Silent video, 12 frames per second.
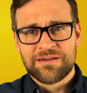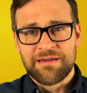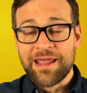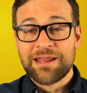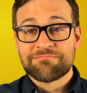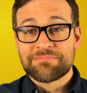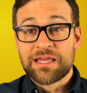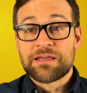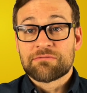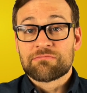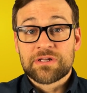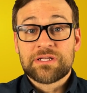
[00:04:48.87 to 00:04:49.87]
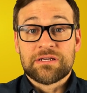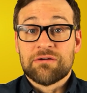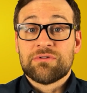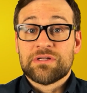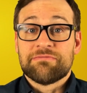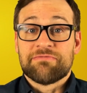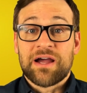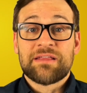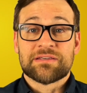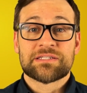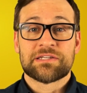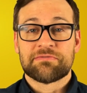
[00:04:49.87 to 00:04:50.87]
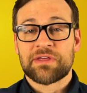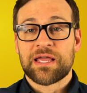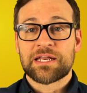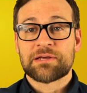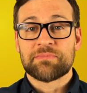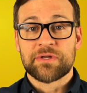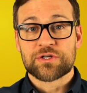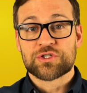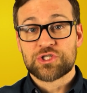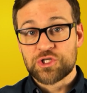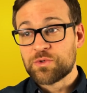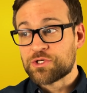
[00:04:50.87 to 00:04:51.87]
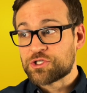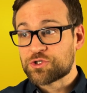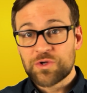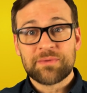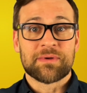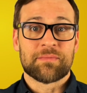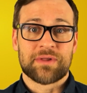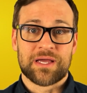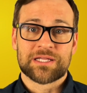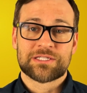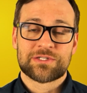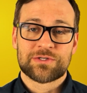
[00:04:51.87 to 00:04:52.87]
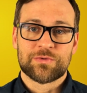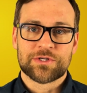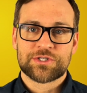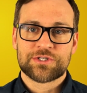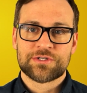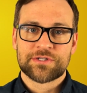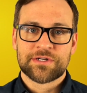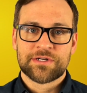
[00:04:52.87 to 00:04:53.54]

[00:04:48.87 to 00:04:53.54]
And they can really only find this if they end up near sewage treatment plants, which